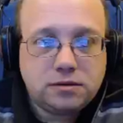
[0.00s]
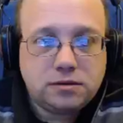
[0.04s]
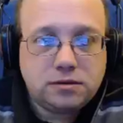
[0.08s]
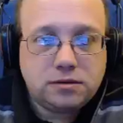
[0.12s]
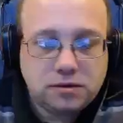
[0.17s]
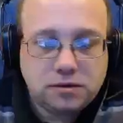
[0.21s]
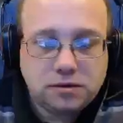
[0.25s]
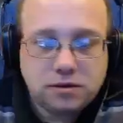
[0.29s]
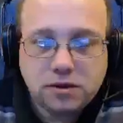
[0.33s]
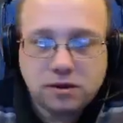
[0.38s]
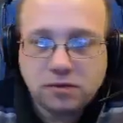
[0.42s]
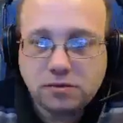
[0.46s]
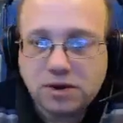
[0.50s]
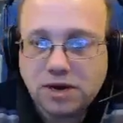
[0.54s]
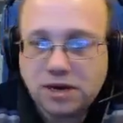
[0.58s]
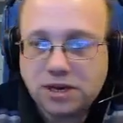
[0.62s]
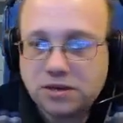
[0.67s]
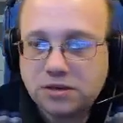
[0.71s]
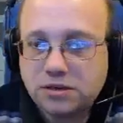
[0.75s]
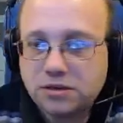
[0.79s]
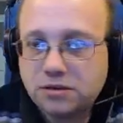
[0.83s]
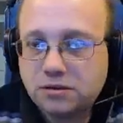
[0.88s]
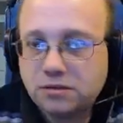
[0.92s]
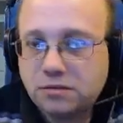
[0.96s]
Oh, I'm
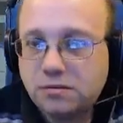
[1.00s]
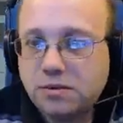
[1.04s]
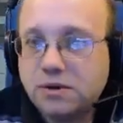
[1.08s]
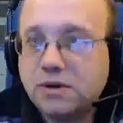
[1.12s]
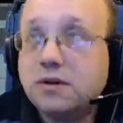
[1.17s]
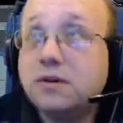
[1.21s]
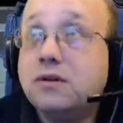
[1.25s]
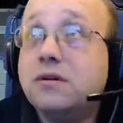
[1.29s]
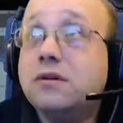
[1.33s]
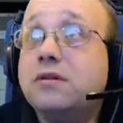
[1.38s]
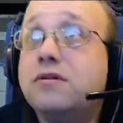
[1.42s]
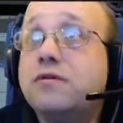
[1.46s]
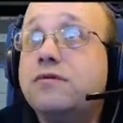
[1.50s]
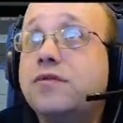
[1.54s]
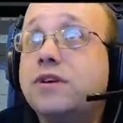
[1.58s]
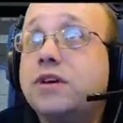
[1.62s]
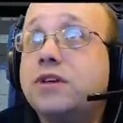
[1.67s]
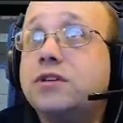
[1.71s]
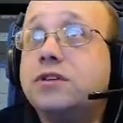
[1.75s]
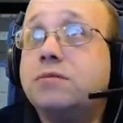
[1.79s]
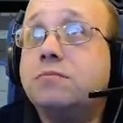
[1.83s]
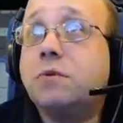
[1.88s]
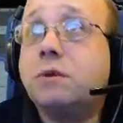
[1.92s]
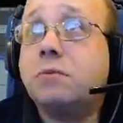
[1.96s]
glad you
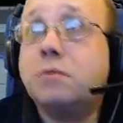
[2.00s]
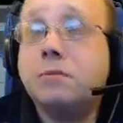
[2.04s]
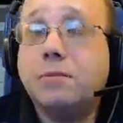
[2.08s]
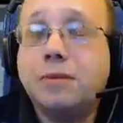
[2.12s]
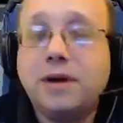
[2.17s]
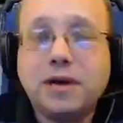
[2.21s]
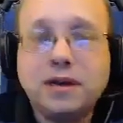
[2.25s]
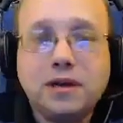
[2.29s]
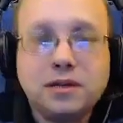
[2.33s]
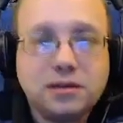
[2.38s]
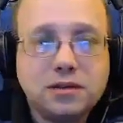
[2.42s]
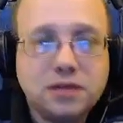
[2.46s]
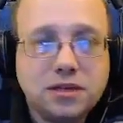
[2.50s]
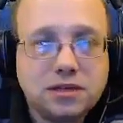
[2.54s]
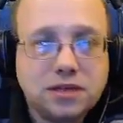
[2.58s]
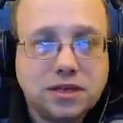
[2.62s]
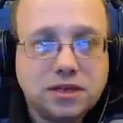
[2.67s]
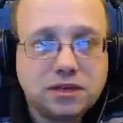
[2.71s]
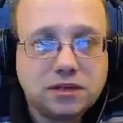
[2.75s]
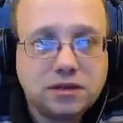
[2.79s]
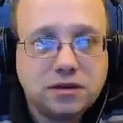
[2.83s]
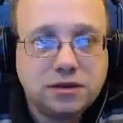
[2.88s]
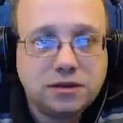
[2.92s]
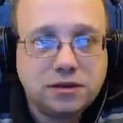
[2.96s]
fixed your problem, Alex. That's
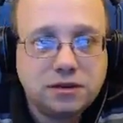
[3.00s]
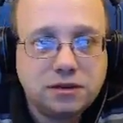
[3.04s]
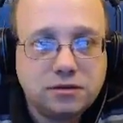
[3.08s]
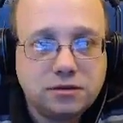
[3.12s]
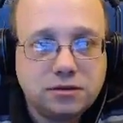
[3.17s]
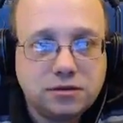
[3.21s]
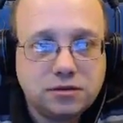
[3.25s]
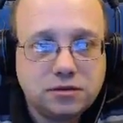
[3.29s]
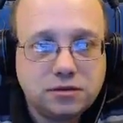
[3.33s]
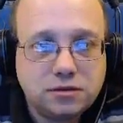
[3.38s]
excellent news.